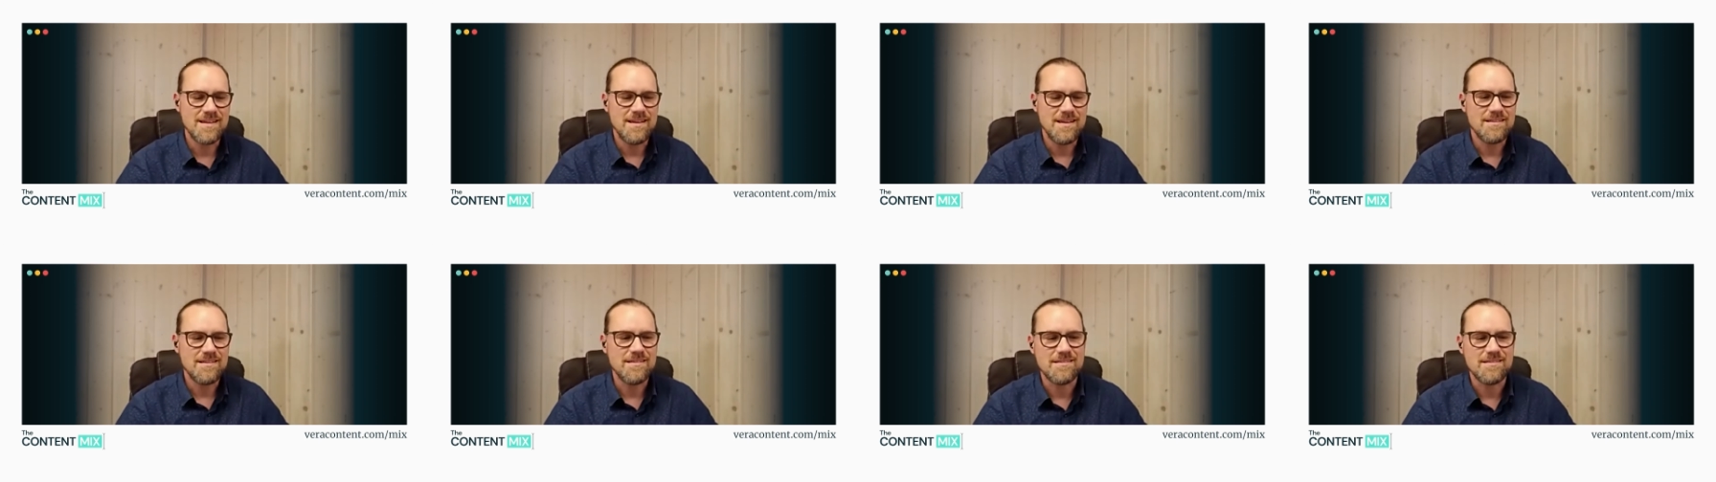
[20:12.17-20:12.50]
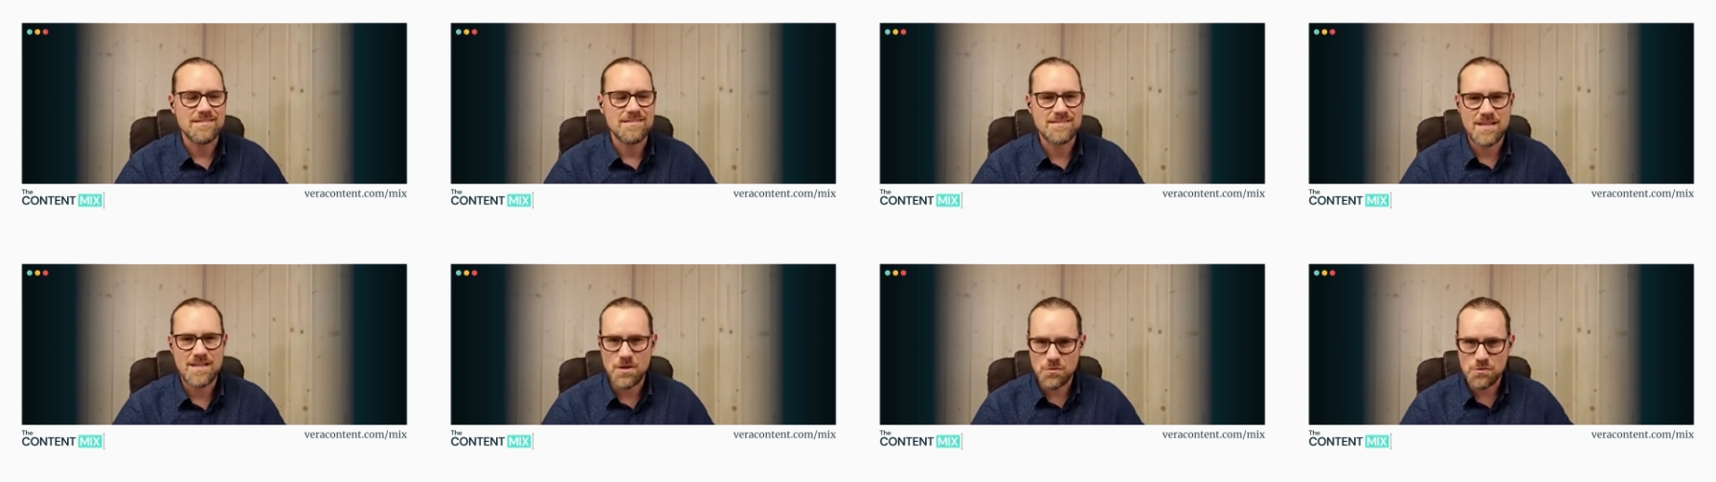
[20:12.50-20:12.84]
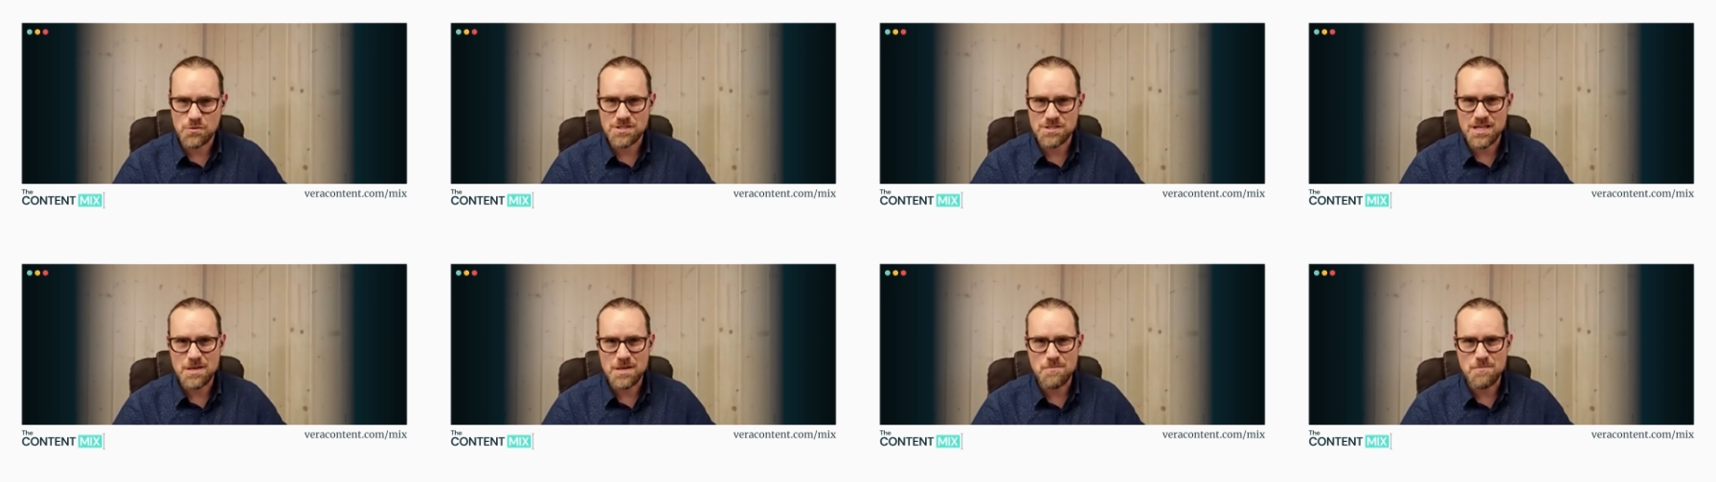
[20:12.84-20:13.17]
that the sales
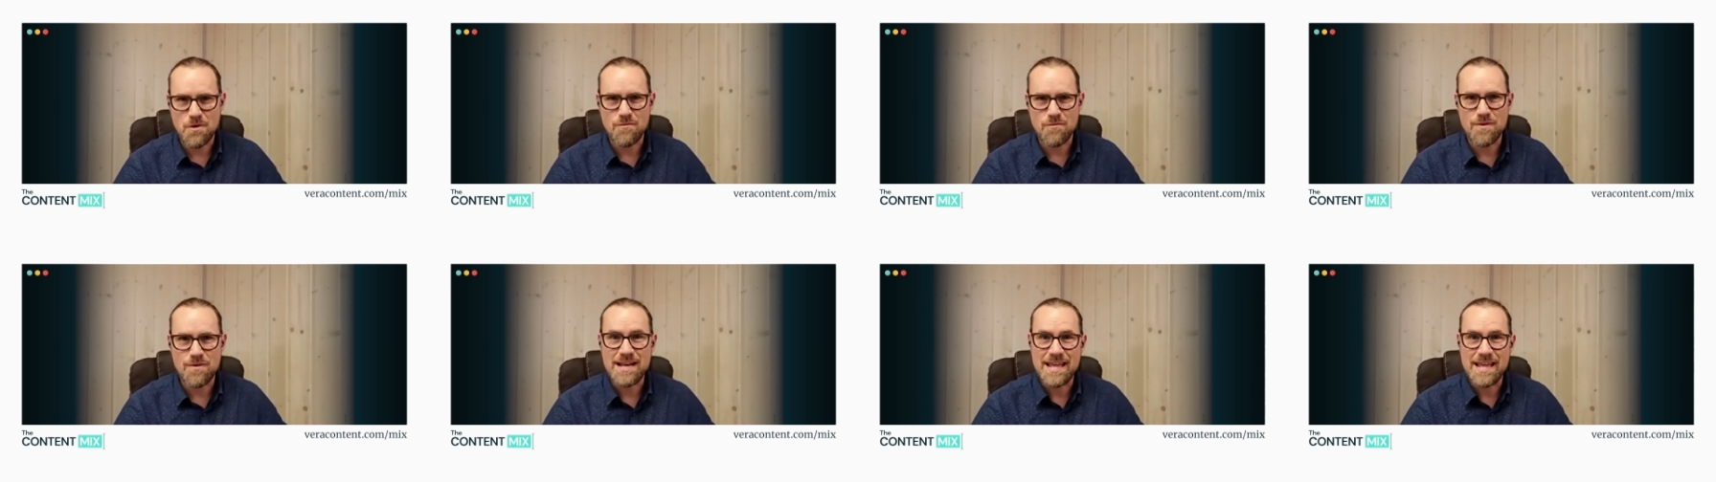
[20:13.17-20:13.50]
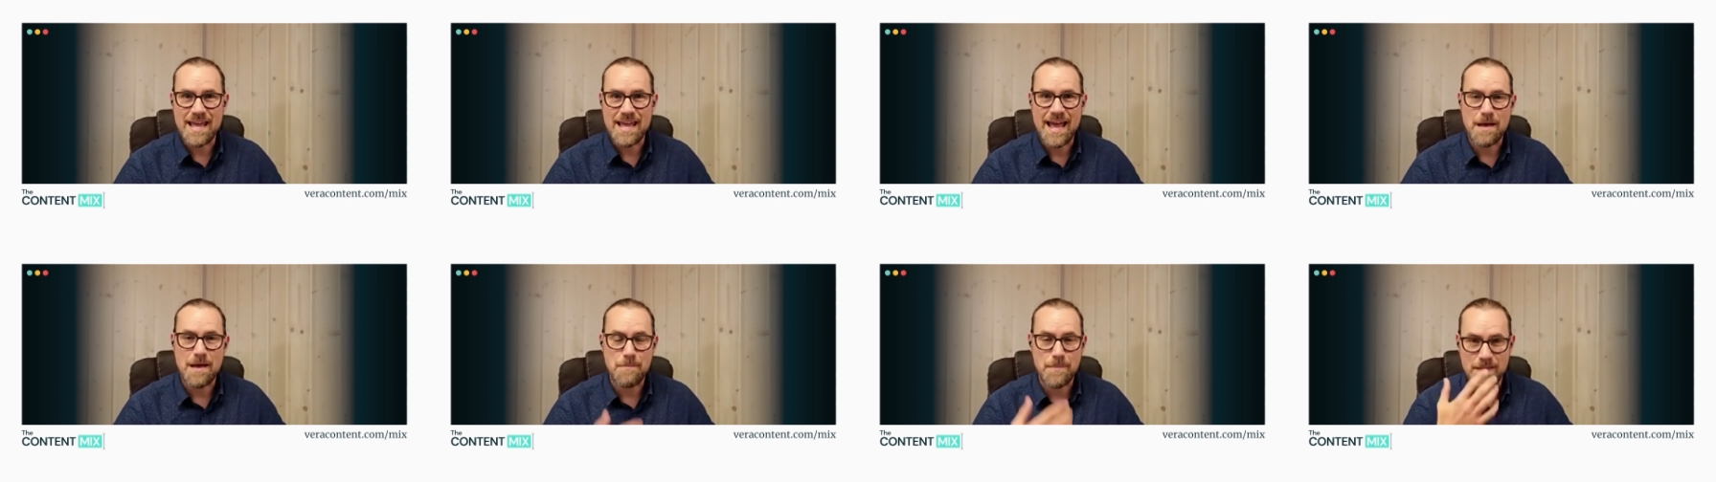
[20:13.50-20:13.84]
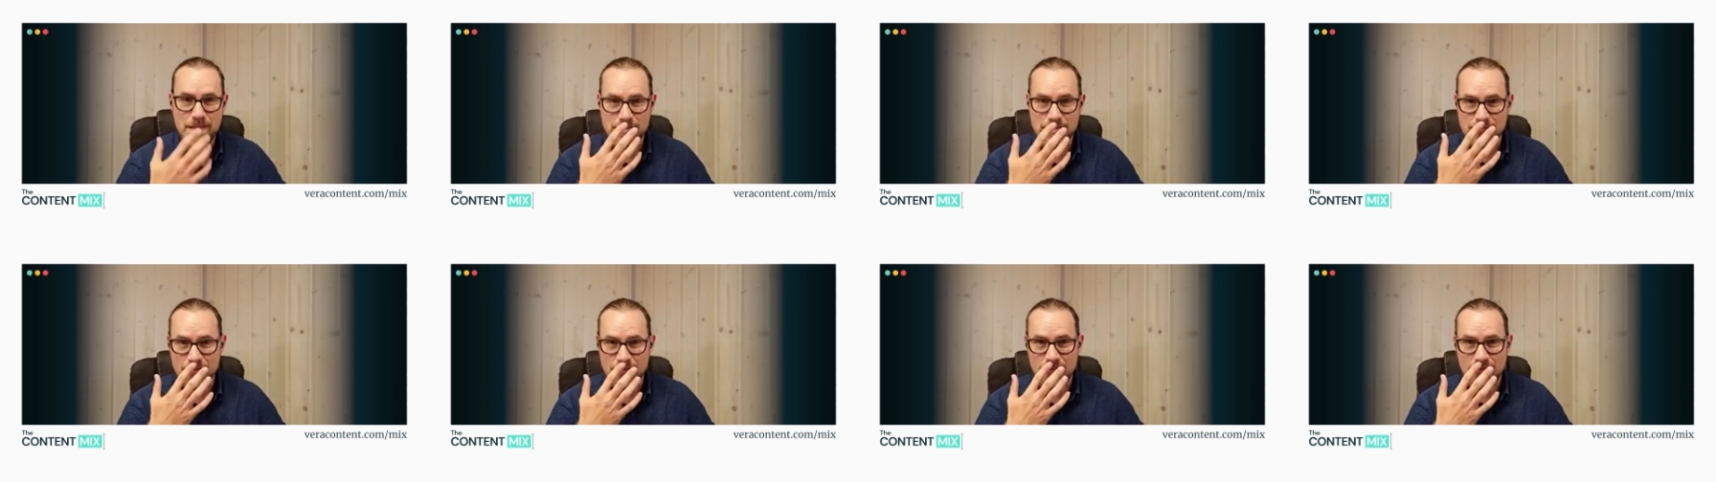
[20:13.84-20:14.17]
team were really happy
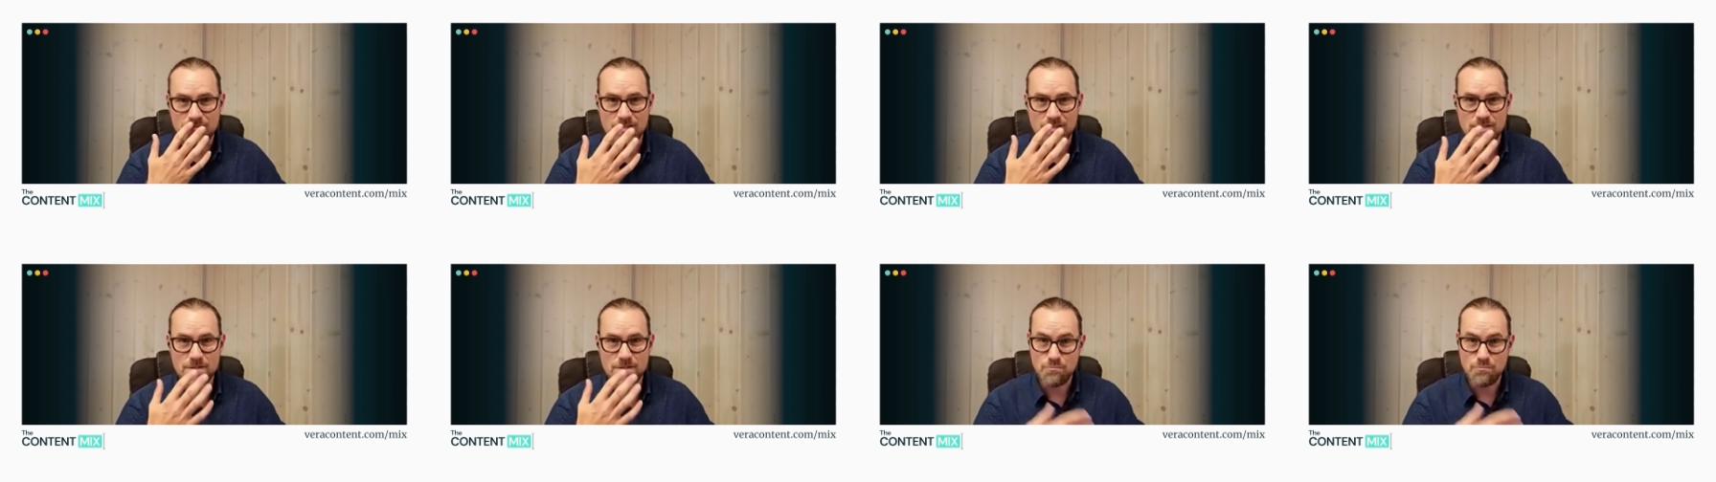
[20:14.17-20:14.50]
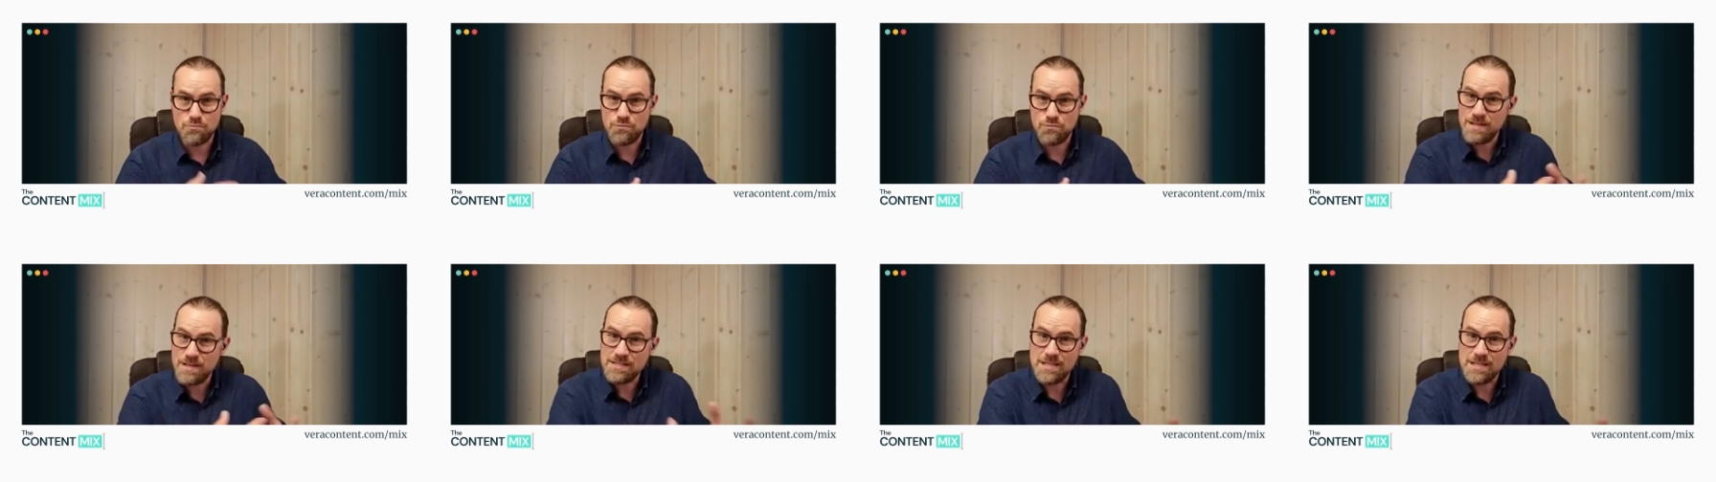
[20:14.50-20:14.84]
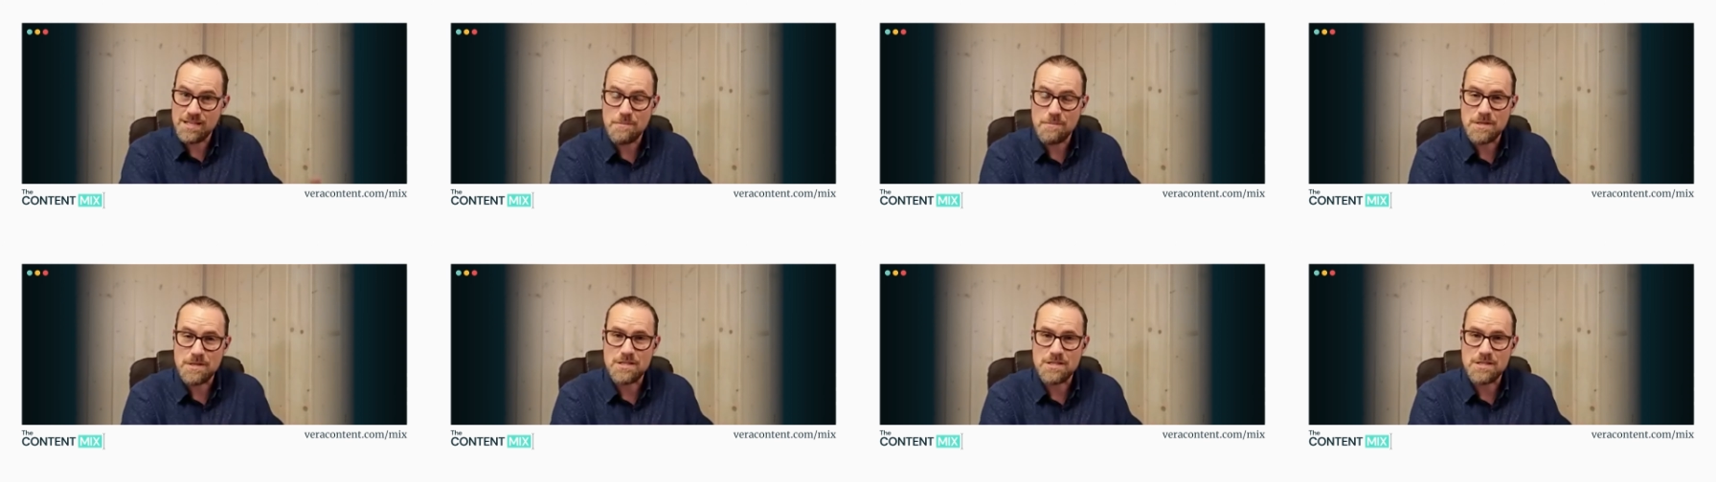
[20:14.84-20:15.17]
to have this printed
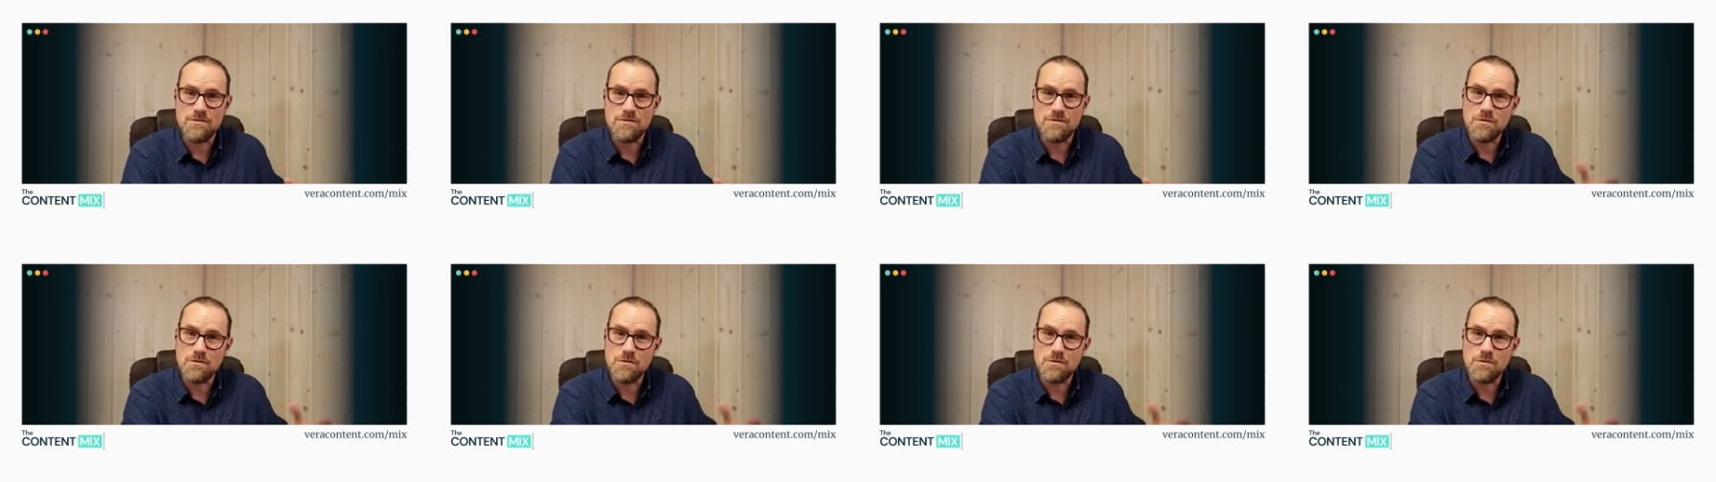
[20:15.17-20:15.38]
material,